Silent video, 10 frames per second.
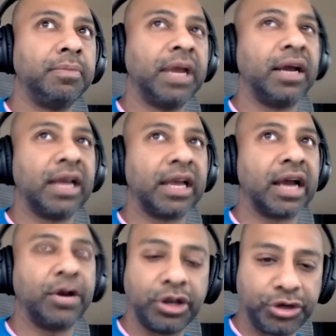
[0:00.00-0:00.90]
Yeah, like
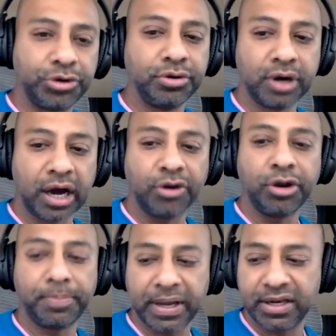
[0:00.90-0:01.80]
how do
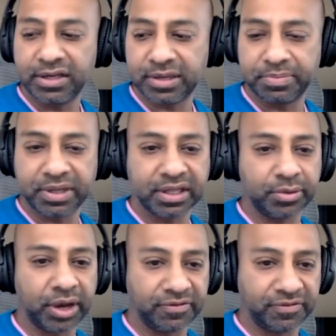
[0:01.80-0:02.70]
I paint something the way it